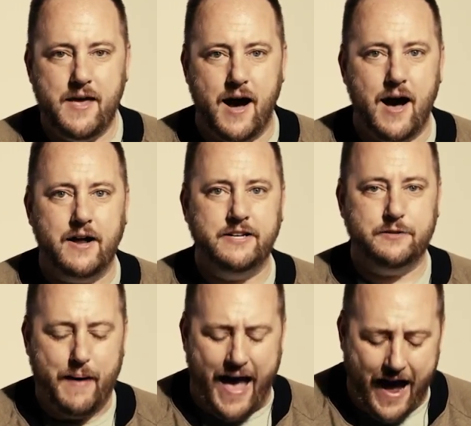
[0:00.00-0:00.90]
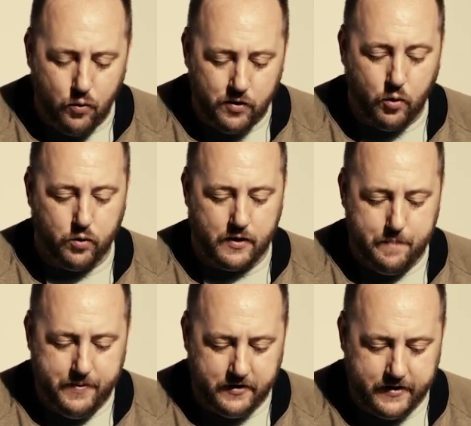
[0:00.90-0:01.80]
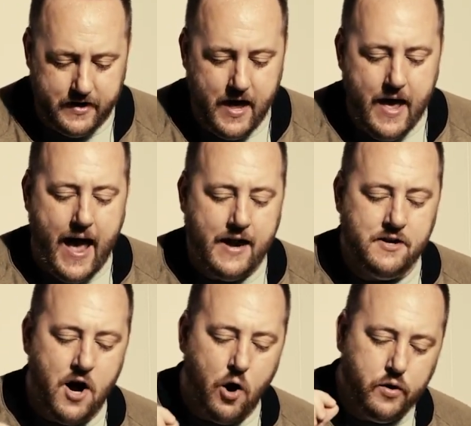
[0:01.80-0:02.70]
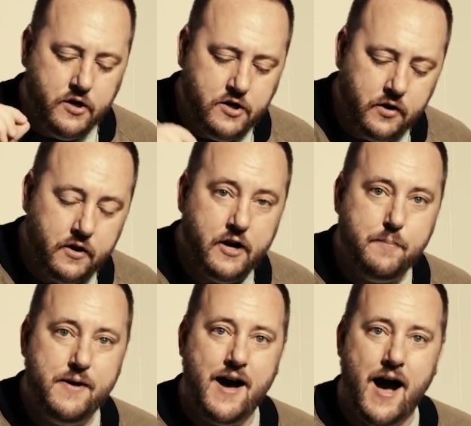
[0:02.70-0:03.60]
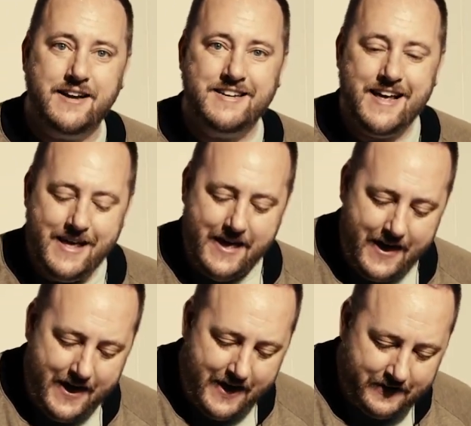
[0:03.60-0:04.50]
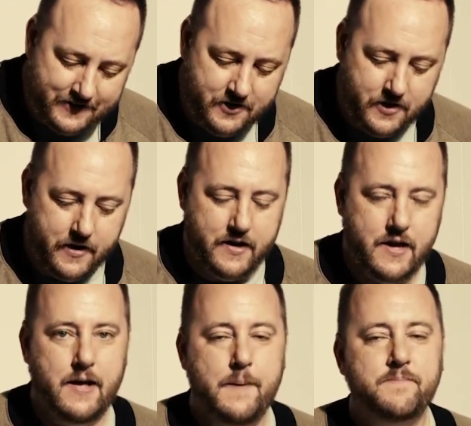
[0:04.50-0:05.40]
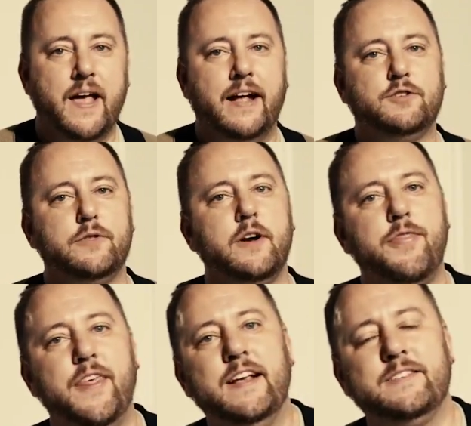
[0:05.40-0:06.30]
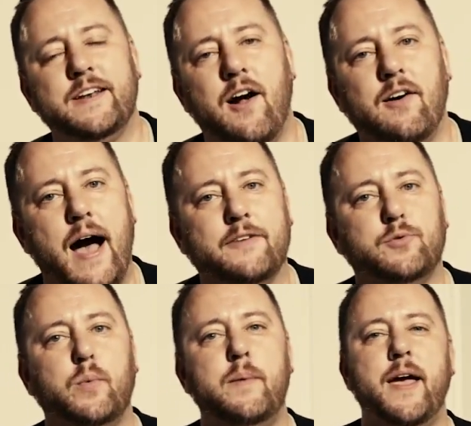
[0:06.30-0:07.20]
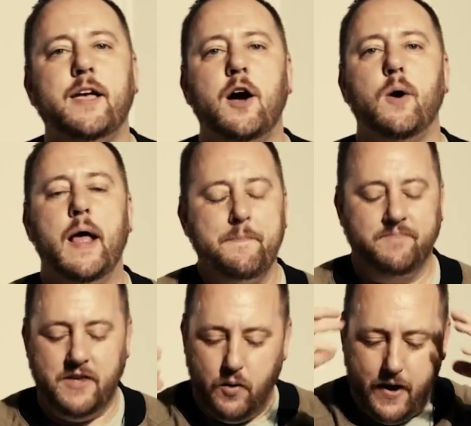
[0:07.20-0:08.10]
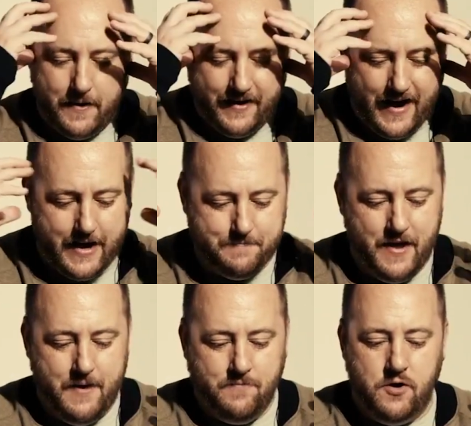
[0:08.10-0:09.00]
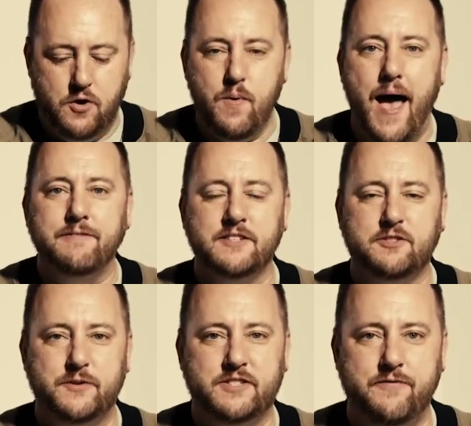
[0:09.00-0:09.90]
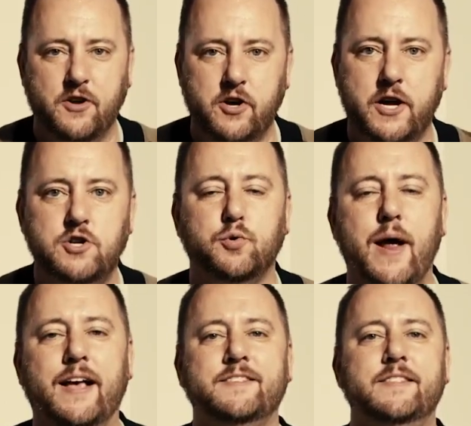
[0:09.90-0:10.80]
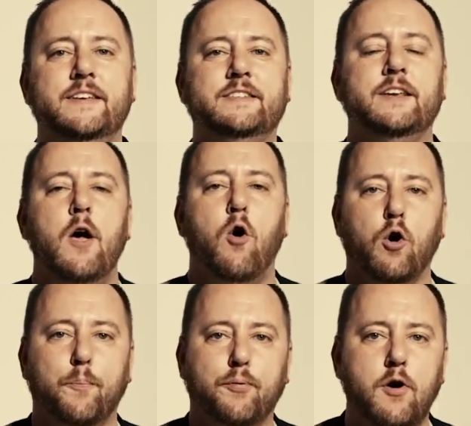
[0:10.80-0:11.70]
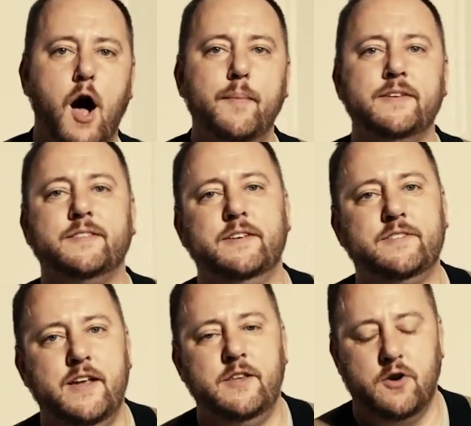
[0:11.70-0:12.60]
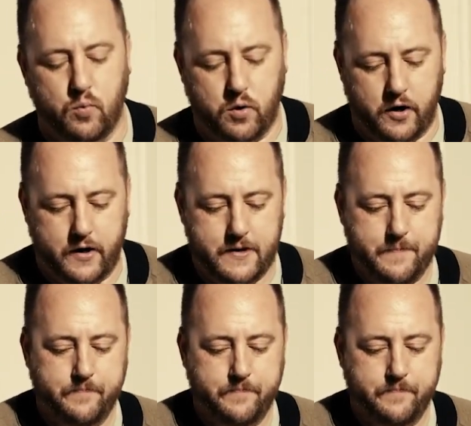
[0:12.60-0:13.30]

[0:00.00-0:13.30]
beyond his power or ability and no good beyond his good. And so there are things in our lives where we may go, you know what, God, you haven't specifically addressed this or promised this in your word,